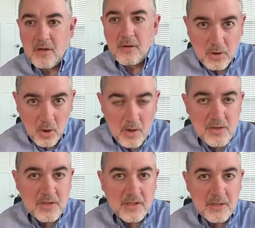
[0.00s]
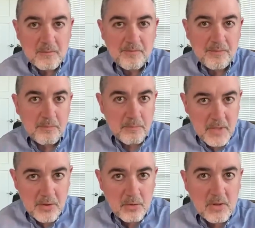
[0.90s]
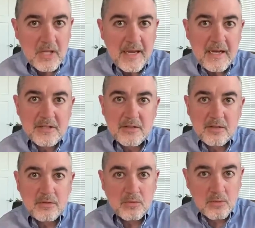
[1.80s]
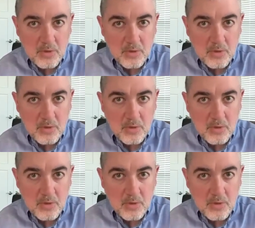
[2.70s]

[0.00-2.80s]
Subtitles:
largely middle class to